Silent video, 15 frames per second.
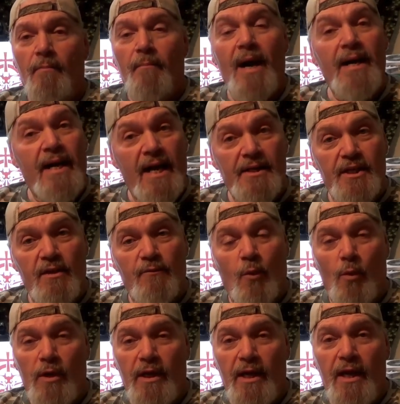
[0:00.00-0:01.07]
By
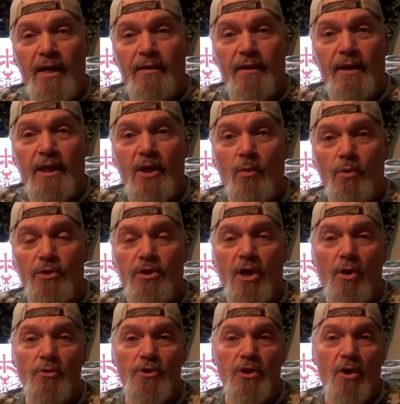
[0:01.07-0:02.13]
1948, he was
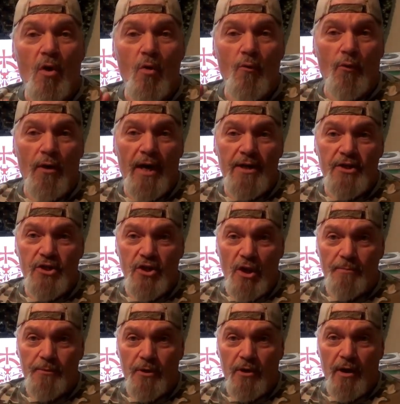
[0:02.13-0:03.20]
coaching over at
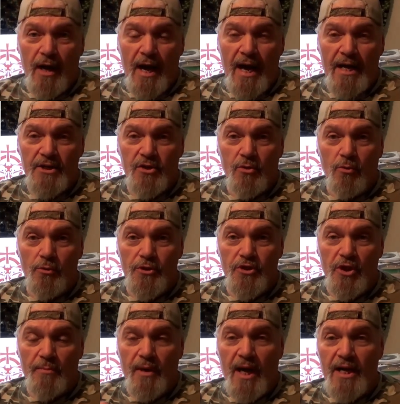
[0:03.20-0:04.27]
Sumter High School, the
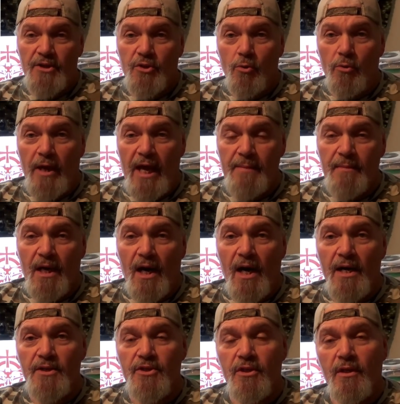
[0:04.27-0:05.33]
Sumter High School
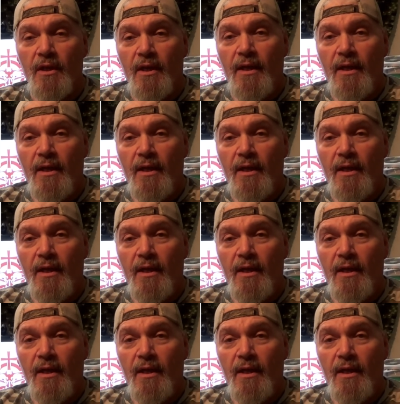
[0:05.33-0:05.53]
Gamecocks,